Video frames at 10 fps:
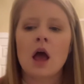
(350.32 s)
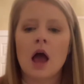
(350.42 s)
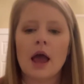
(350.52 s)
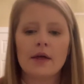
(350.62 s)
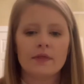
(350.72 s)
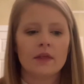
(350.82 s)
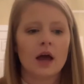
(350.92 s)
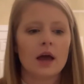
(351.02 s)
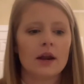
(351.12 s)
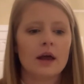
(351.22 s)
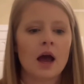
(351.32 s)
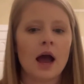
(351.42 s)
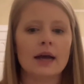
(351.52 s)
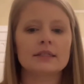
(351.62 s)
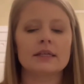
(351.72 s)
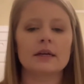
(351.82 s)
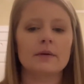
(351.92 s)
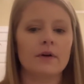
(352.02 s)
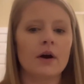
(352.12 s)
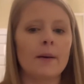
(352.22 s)
And then I
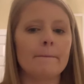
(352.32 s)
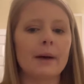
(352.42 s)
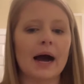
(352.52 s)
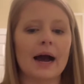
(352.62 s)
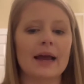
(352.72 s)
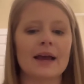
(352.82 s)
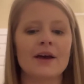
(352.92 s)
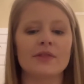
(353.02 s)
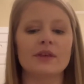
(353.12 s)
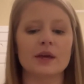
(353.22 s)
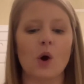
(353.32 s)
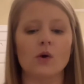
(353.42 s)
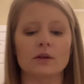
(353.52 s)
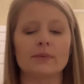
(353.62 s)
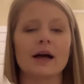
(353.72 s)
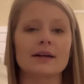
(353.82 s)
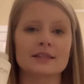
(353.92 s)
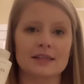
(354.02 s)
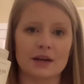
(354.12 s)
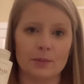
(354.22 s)
did buy the
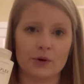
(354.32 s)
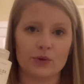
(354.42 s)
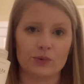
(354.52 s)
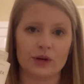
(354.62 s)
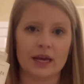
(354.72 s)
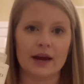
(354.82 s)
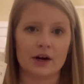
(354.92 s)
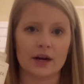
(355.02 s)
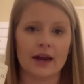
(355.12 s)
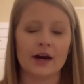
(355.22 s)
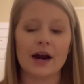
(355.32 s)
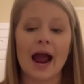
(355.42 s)
Olaplex number 3 hair care.